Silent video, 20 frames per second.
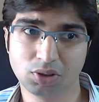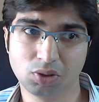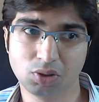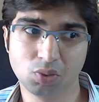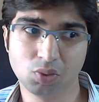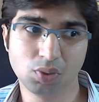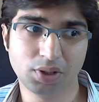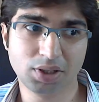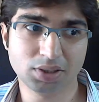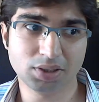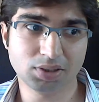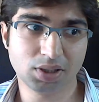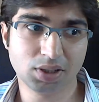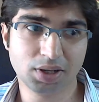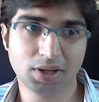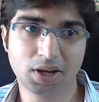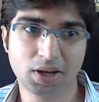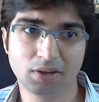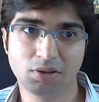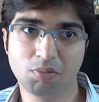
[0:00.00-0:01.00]
you will easily
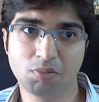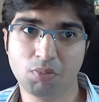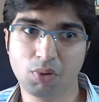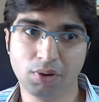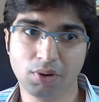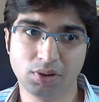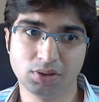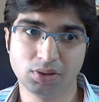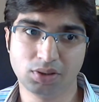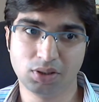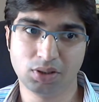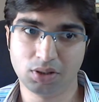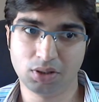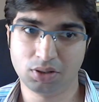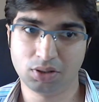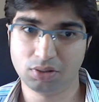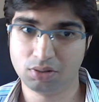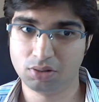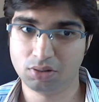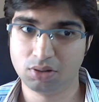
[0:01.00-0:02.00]
get the points in it.
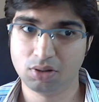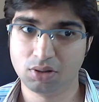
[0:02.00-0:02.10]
